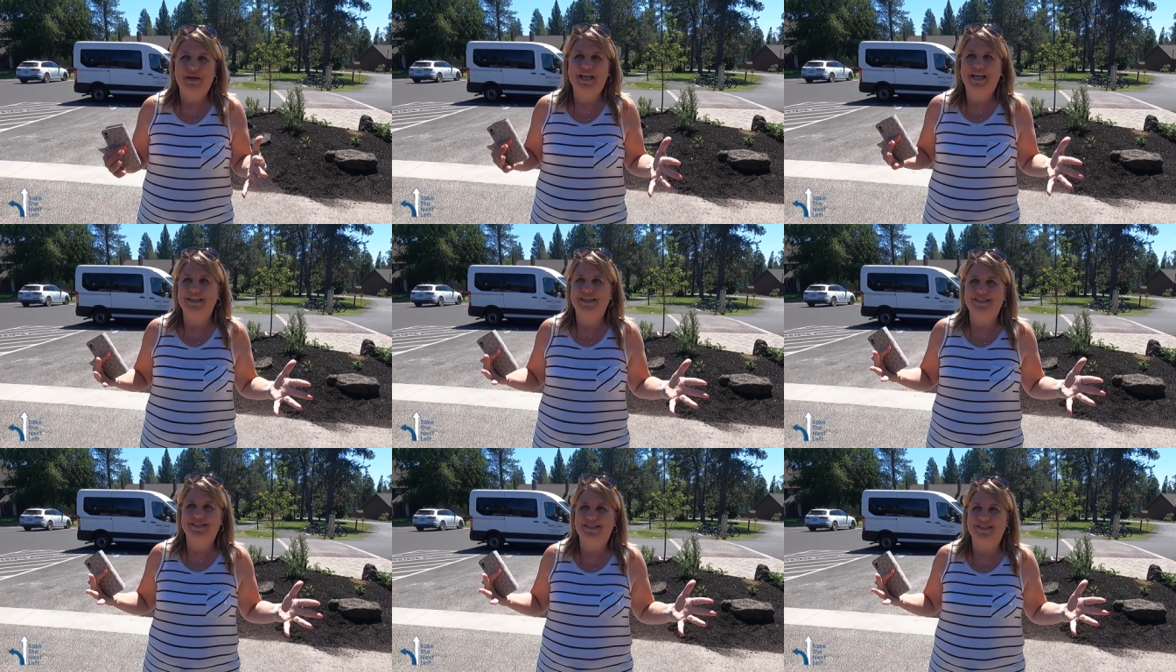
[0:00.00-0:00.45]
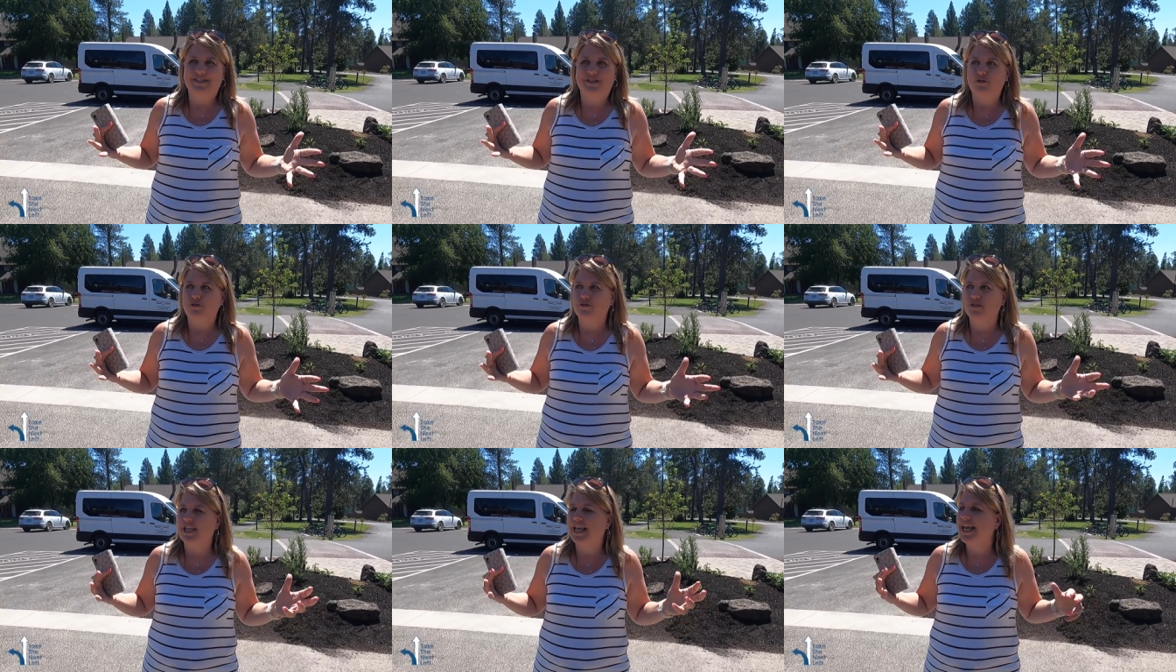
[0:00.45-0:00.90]
Because
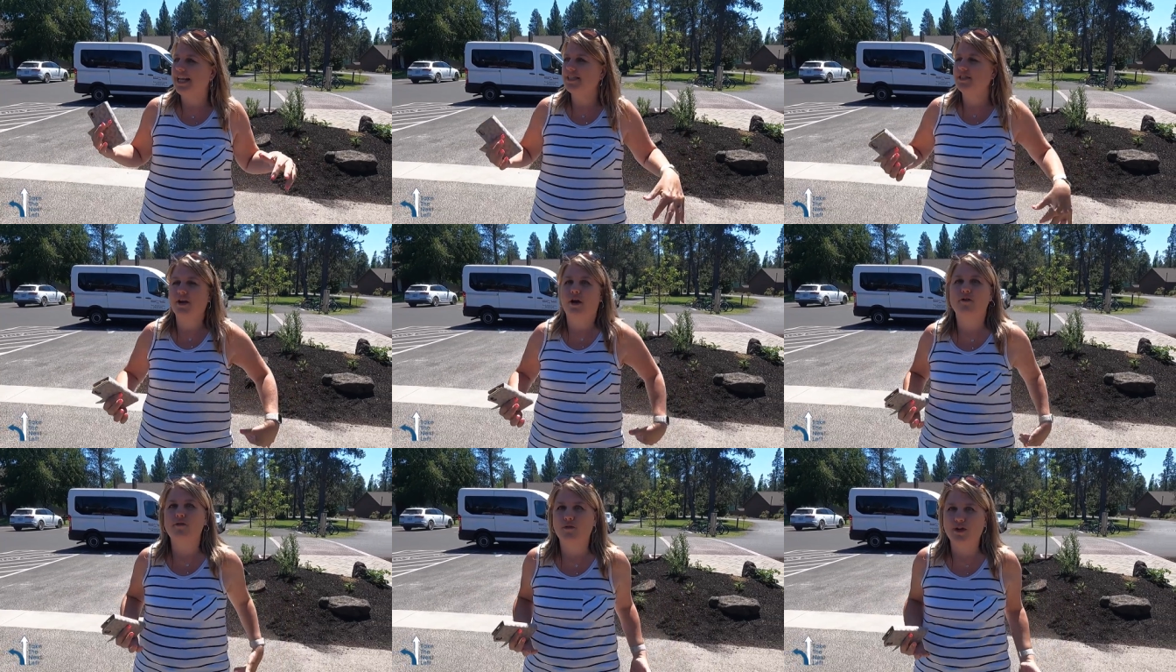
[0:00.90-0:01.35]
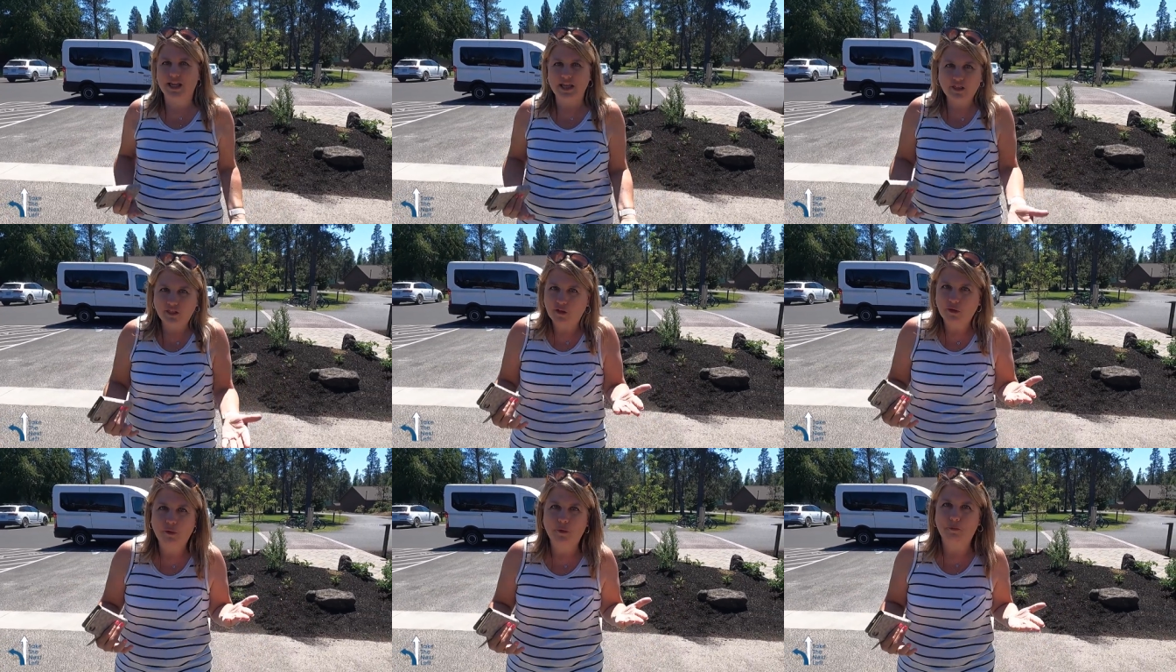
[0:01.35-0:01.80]
there's kids
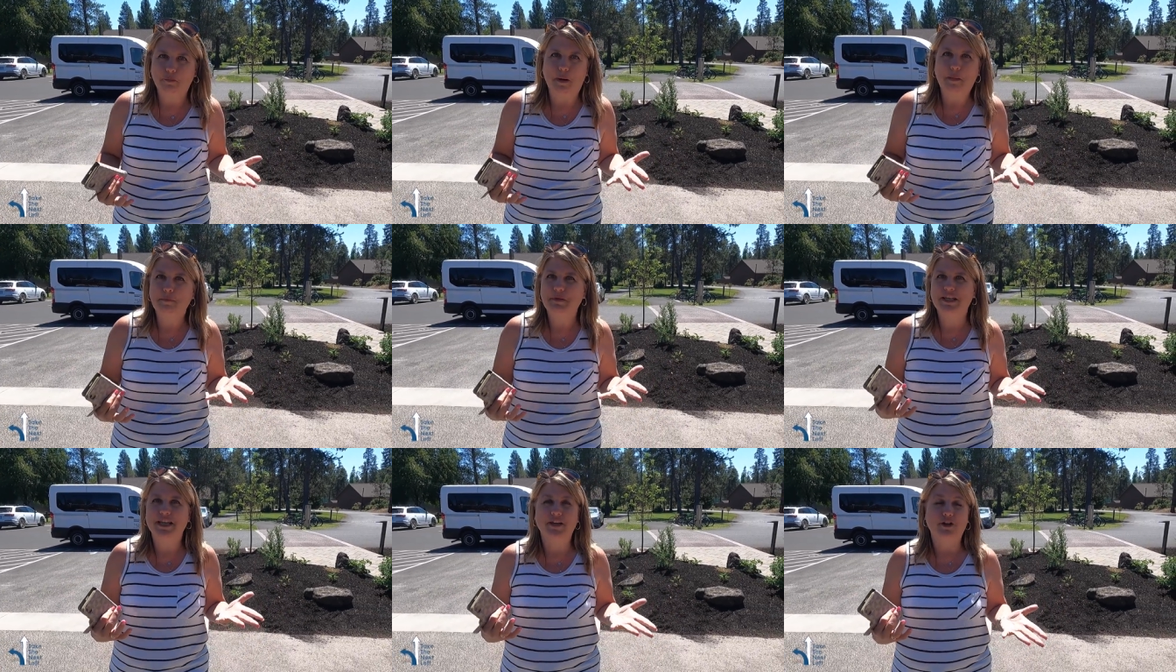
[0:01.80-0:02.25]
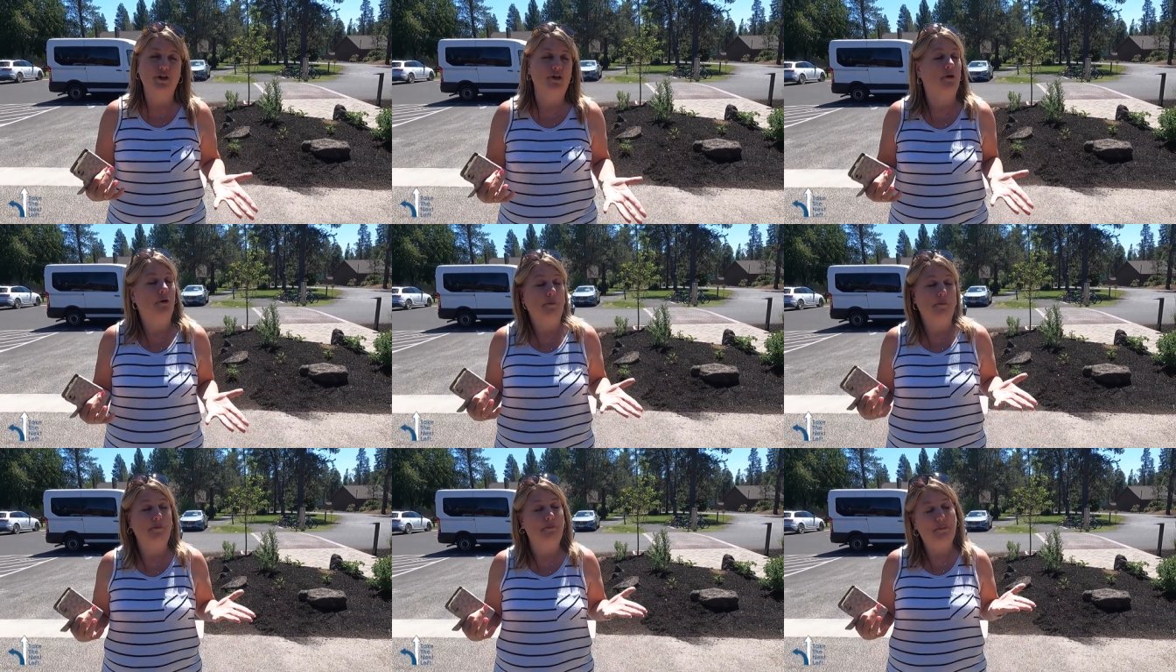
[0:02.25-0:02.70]
underneath you bumping into
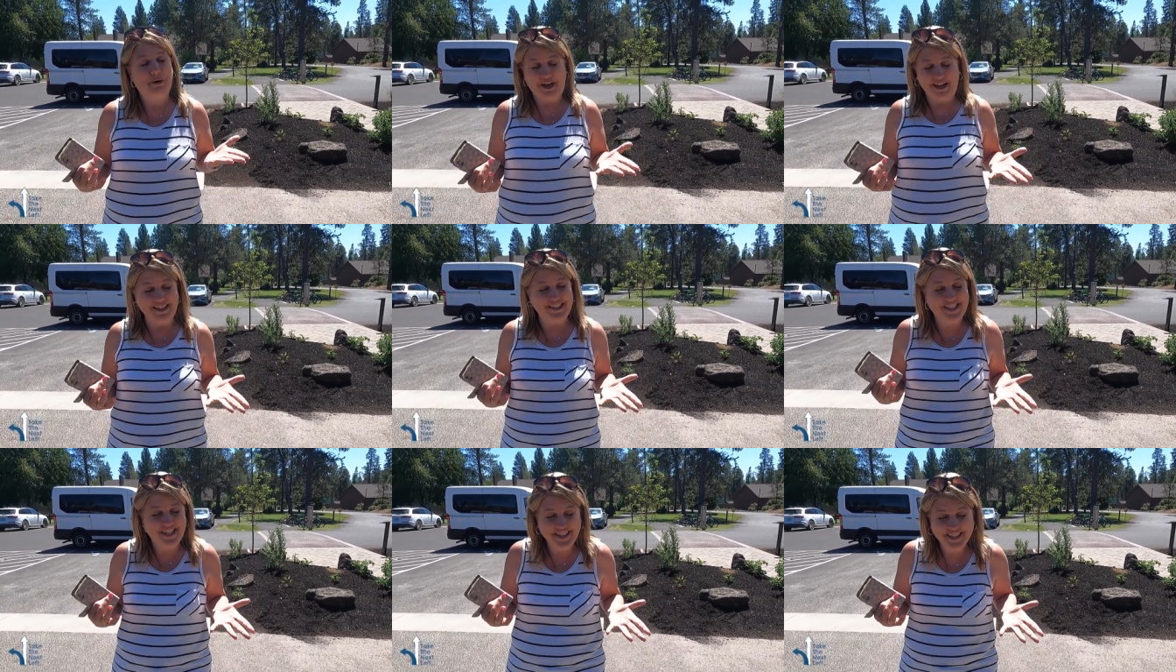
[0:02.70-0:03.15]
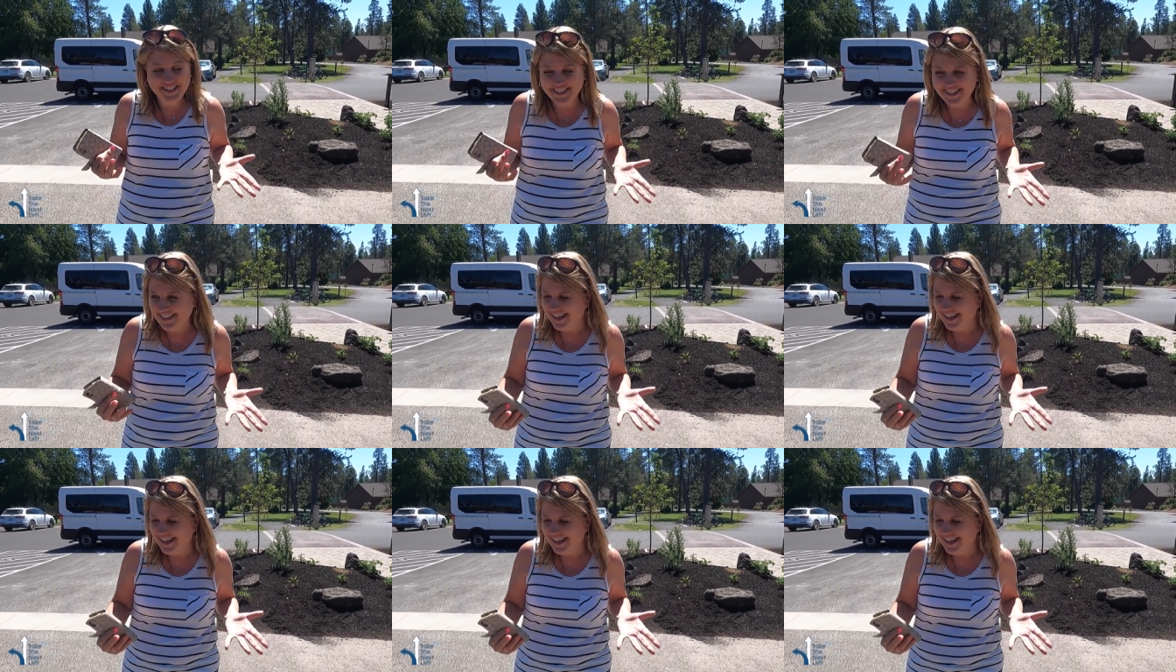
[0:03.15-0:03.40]
your butt.